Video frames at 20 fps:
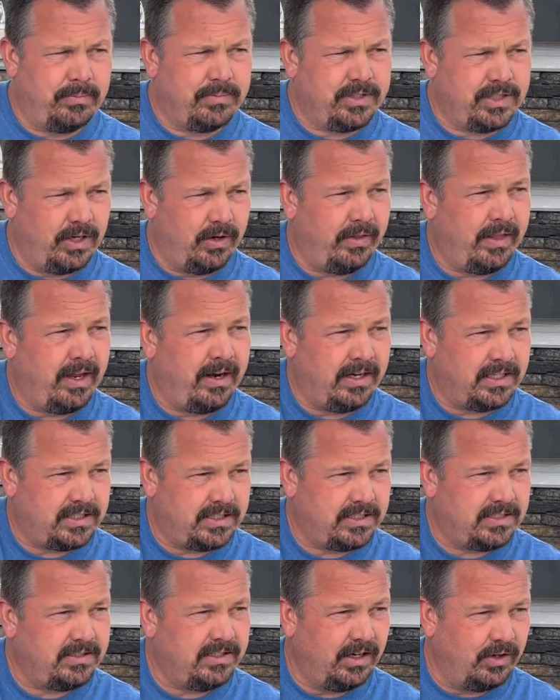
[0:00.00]
So then
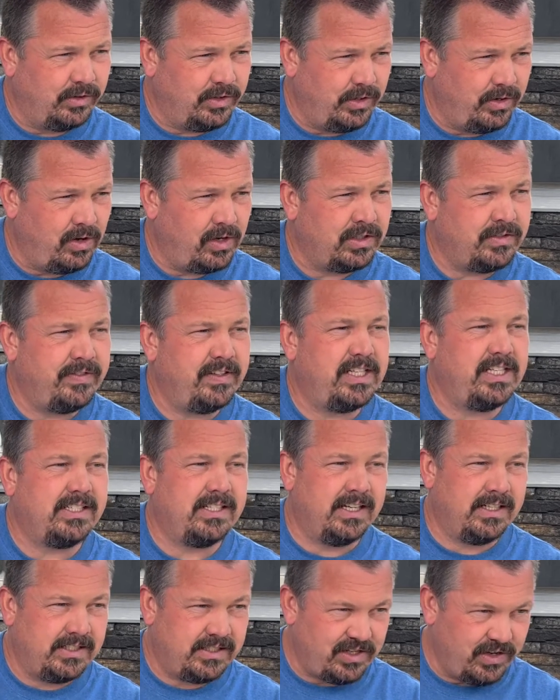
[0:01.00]
it's, $2.50,
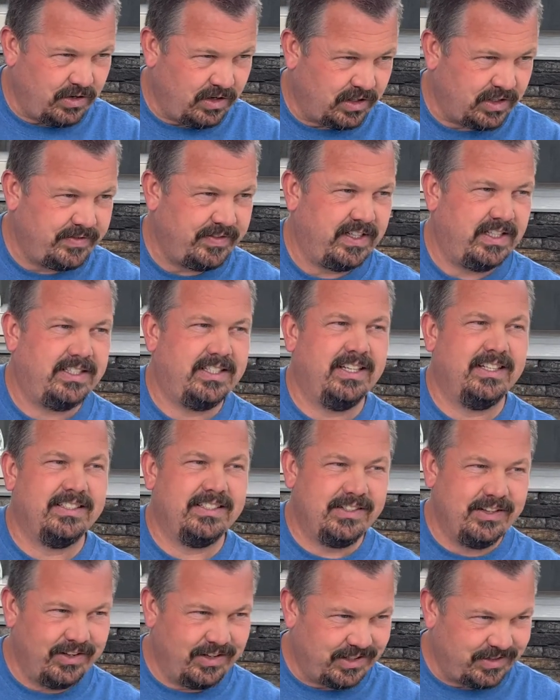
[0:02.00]
$2.50,
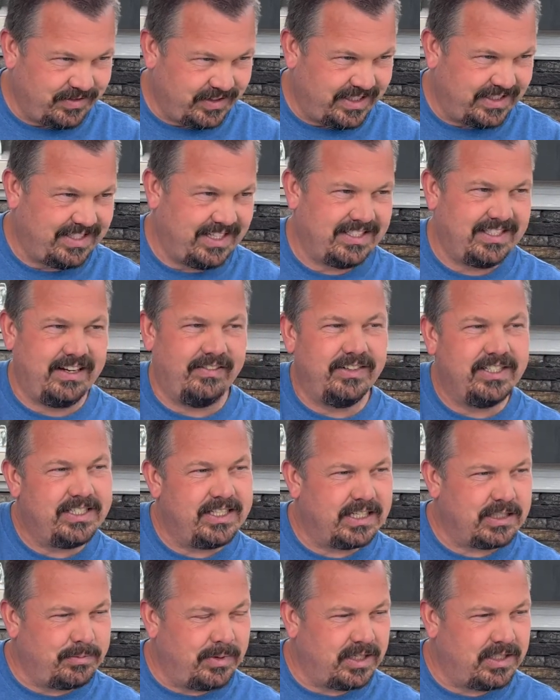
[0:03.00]
$2.50 every
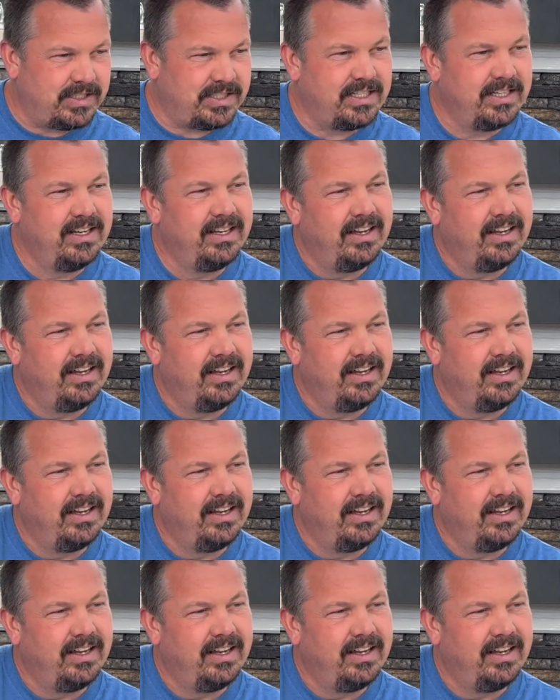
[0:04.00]
6 months.